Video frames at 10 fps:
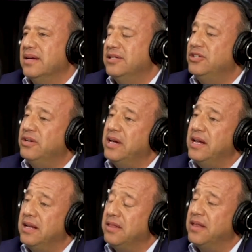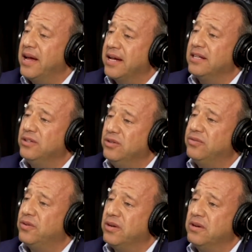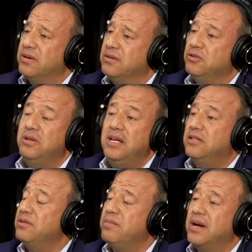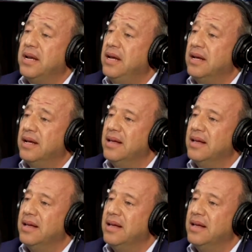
Is there anything I can do for you? Do you need some money?